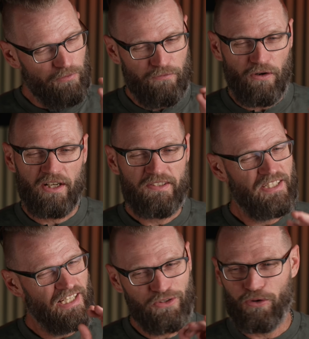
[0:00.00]
fine
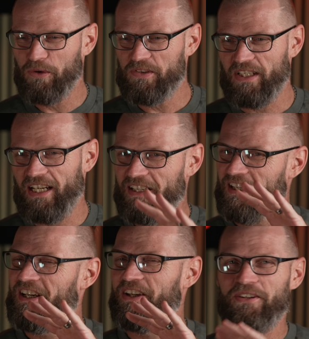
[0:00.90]
sand, coarse sand,
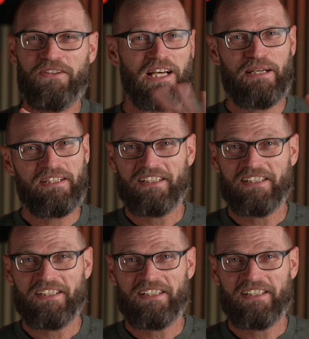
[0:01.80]
you name it,